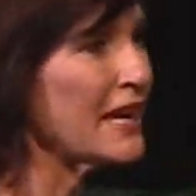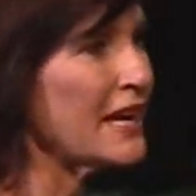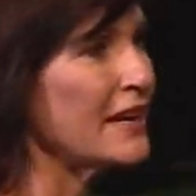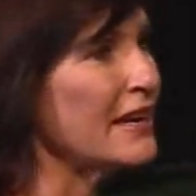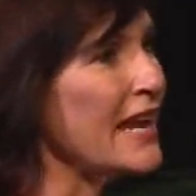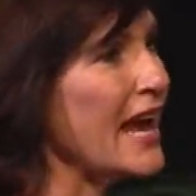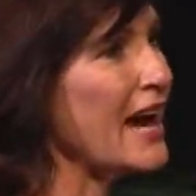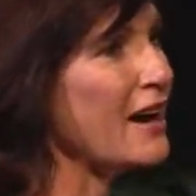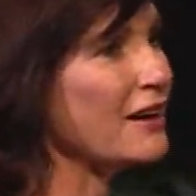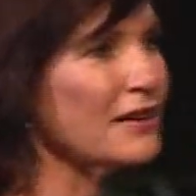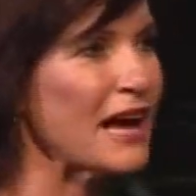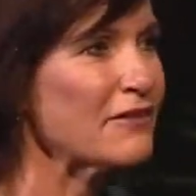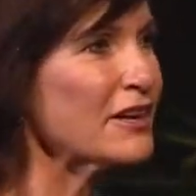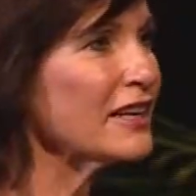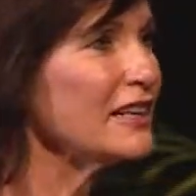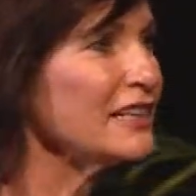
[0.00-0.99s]
Now,
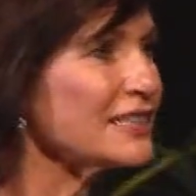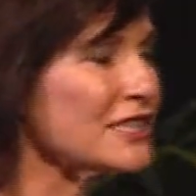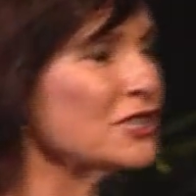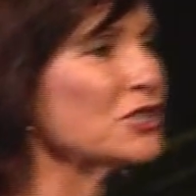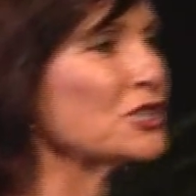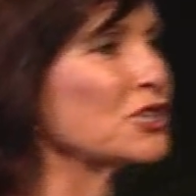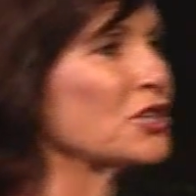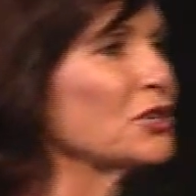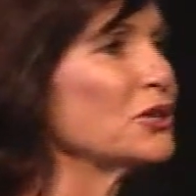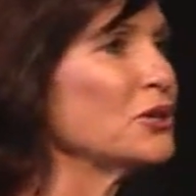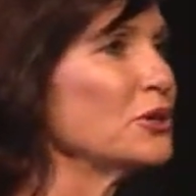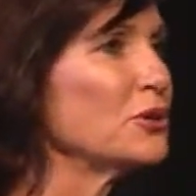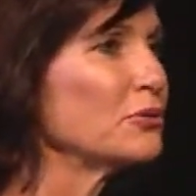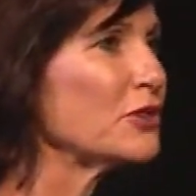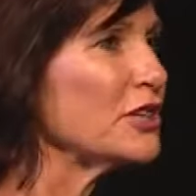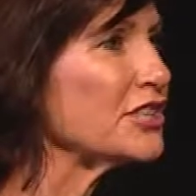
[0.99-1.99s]
having listened
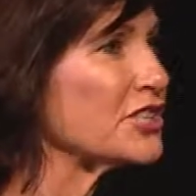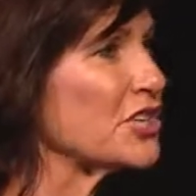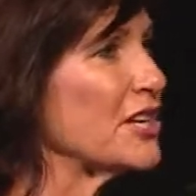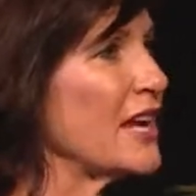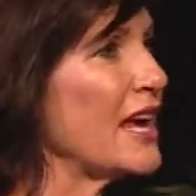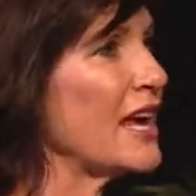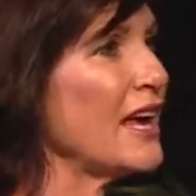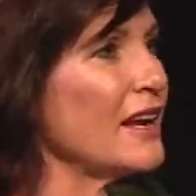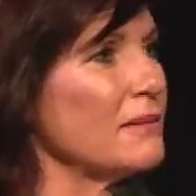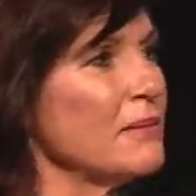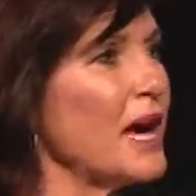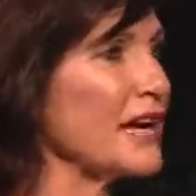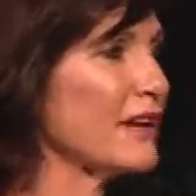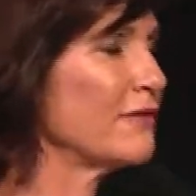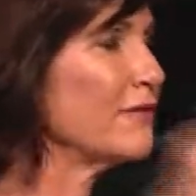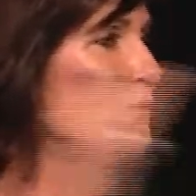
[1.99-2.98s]
to Rich and Ed and
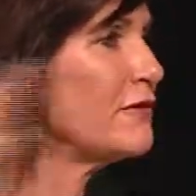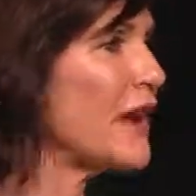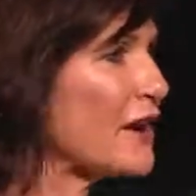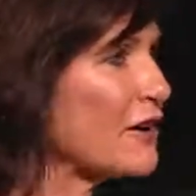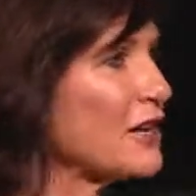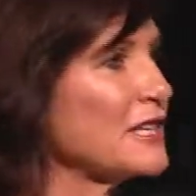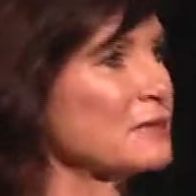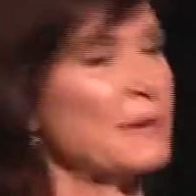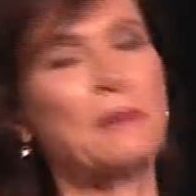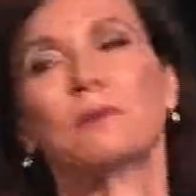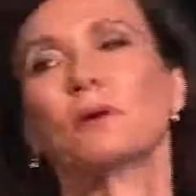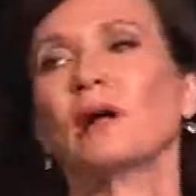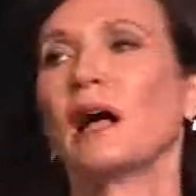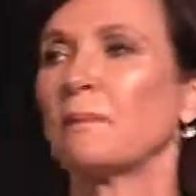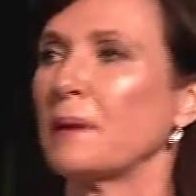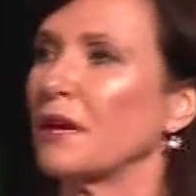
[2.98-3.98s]
Mike and various people
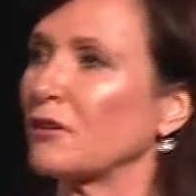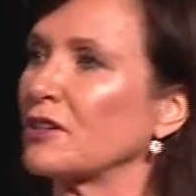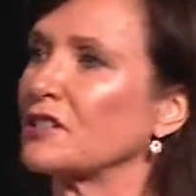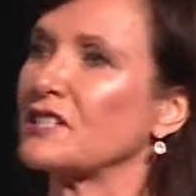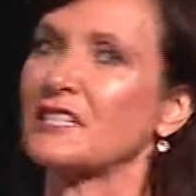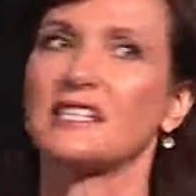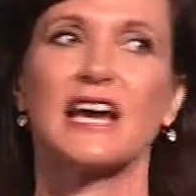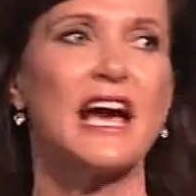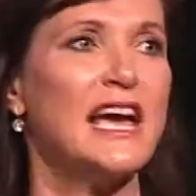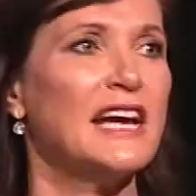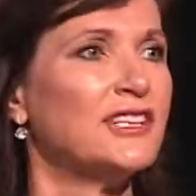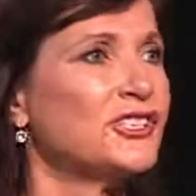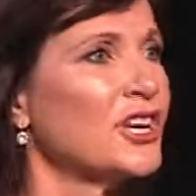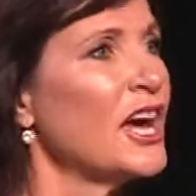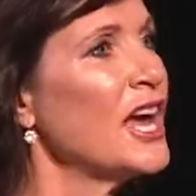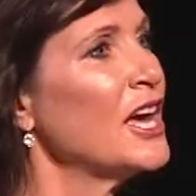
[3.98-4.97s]
up here on
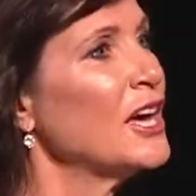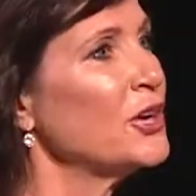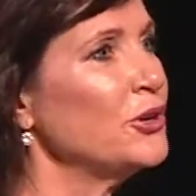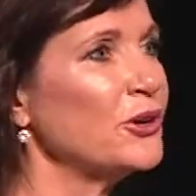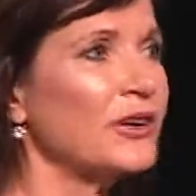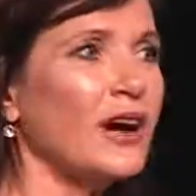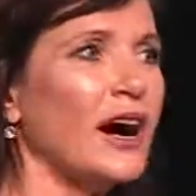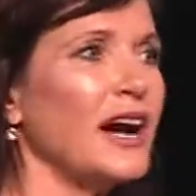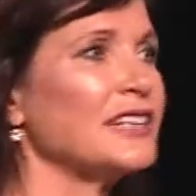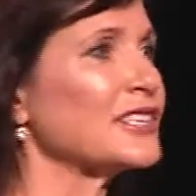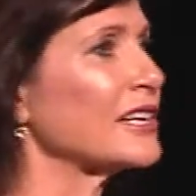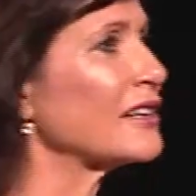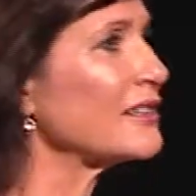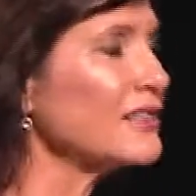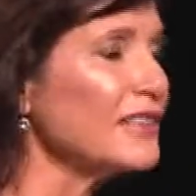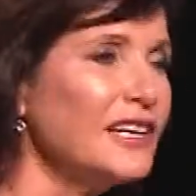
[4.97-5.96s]
stage, you guys are
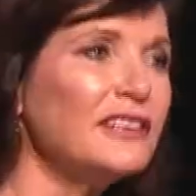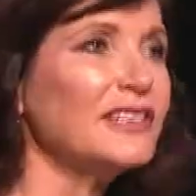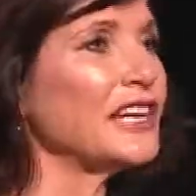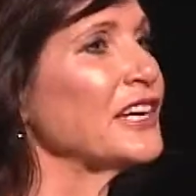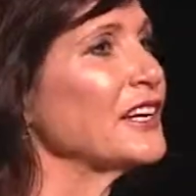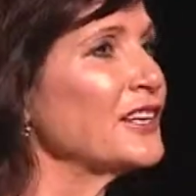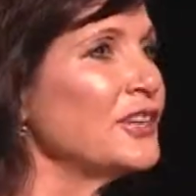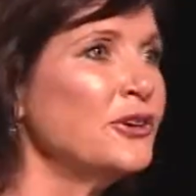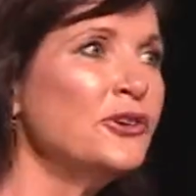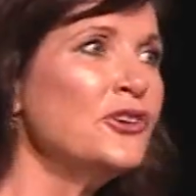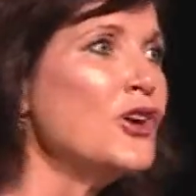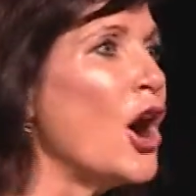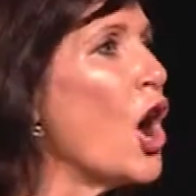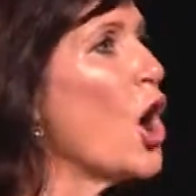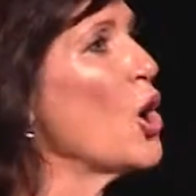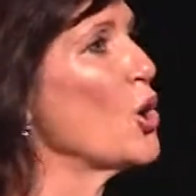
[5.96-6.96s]
clearly, you
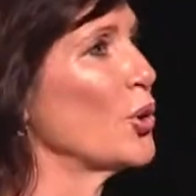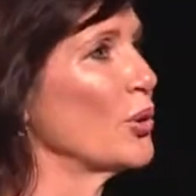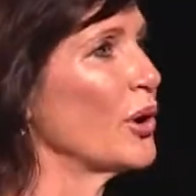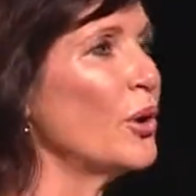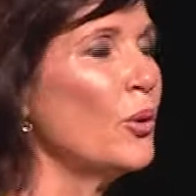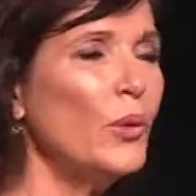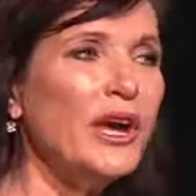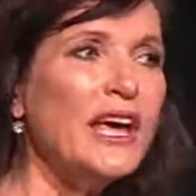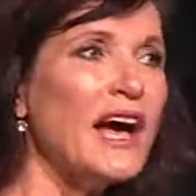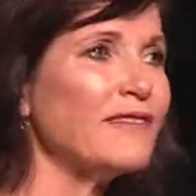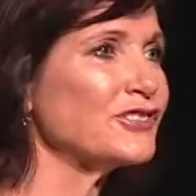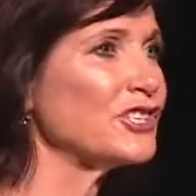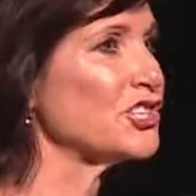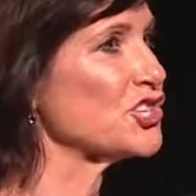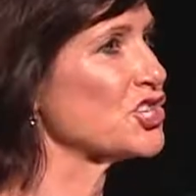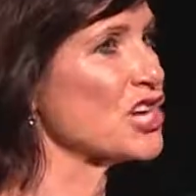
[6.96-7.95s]
know, we have
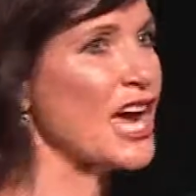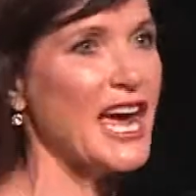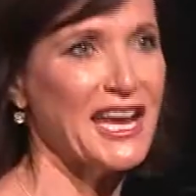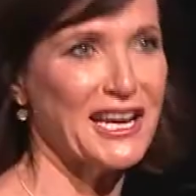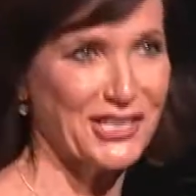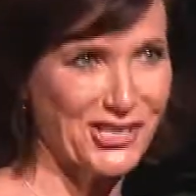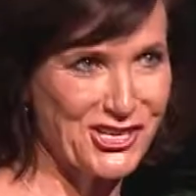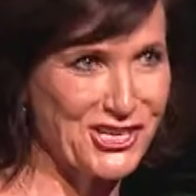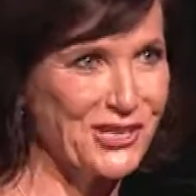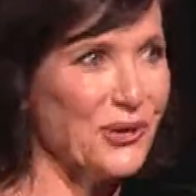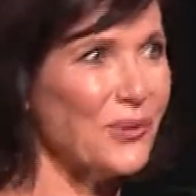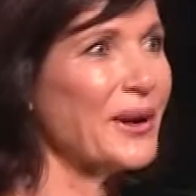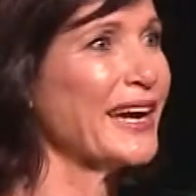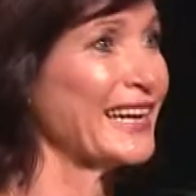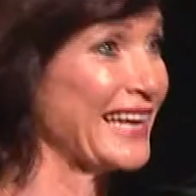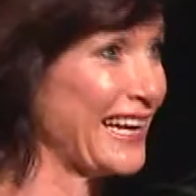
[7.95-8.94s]
to change or we're
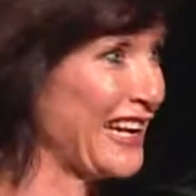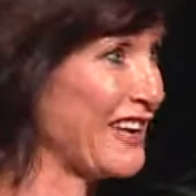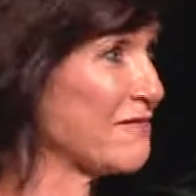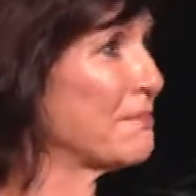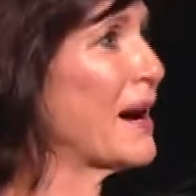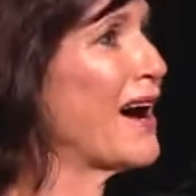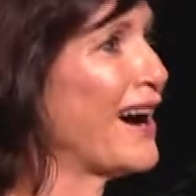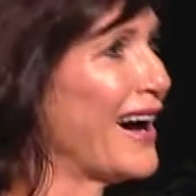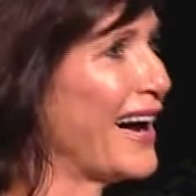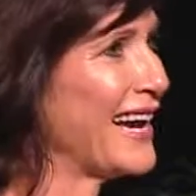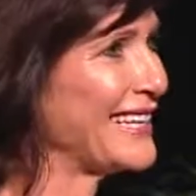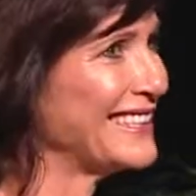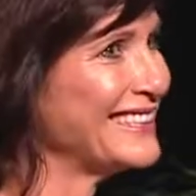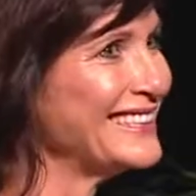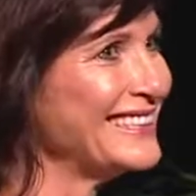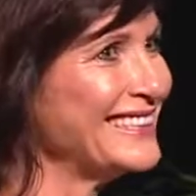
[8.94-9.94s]
going to get left
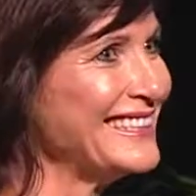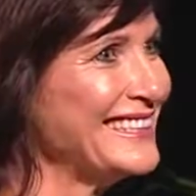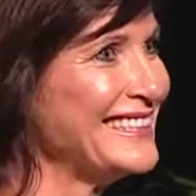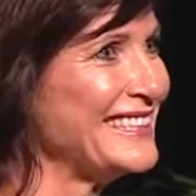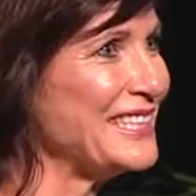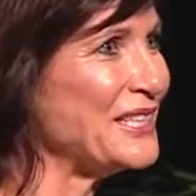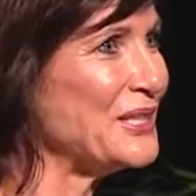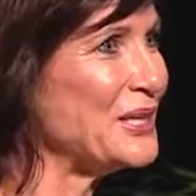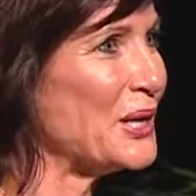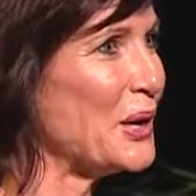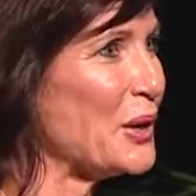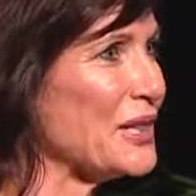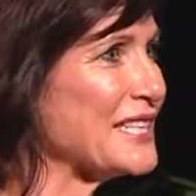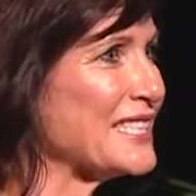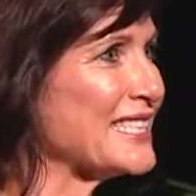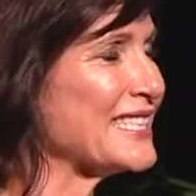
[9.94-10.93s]
behind. You know,
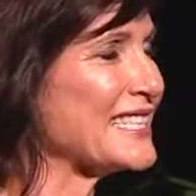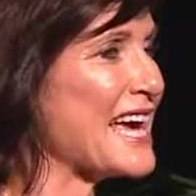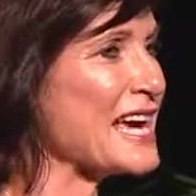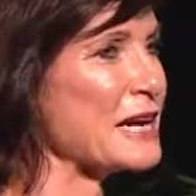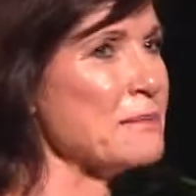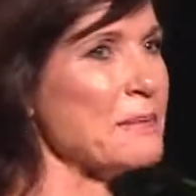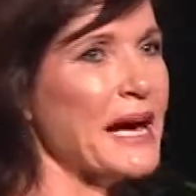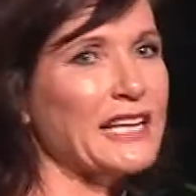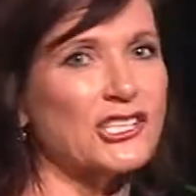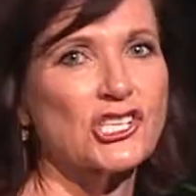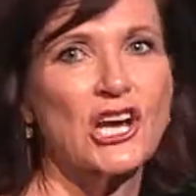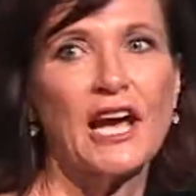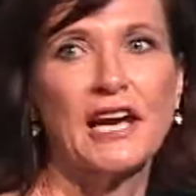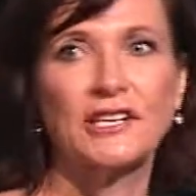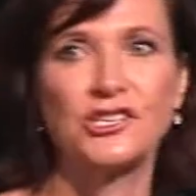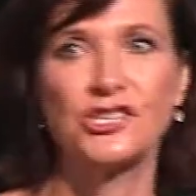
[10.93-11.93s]
there's a saying about
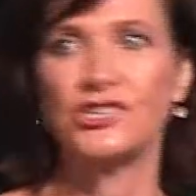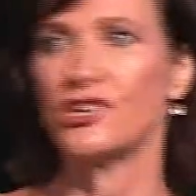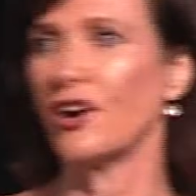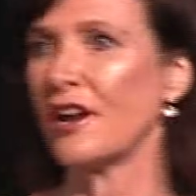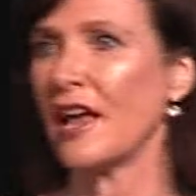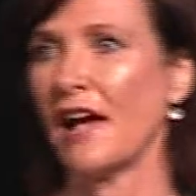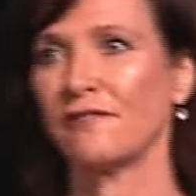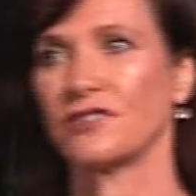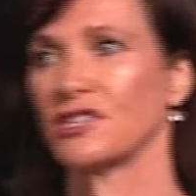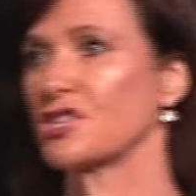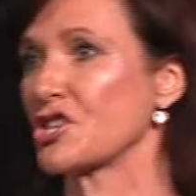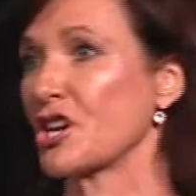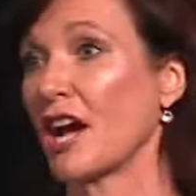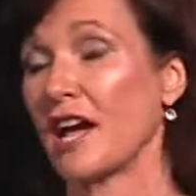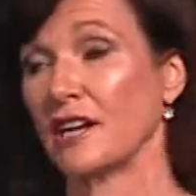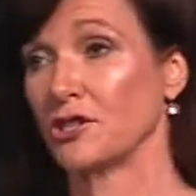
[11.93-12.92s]
change. You don't have to
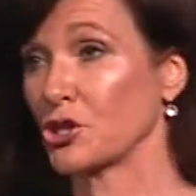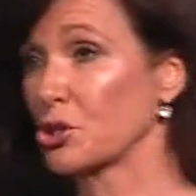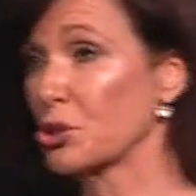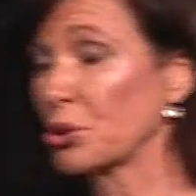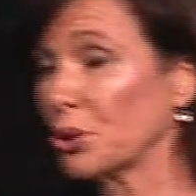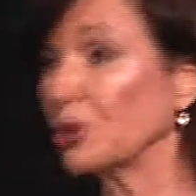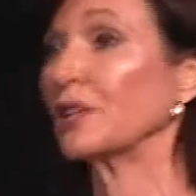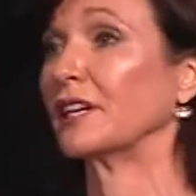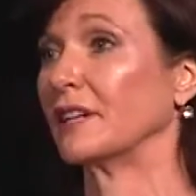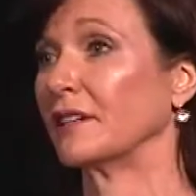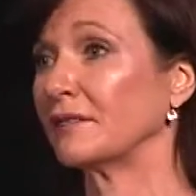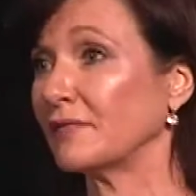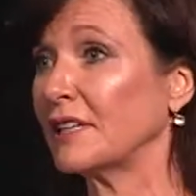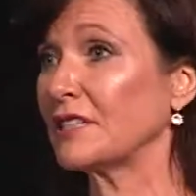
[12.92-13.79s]
change, truly.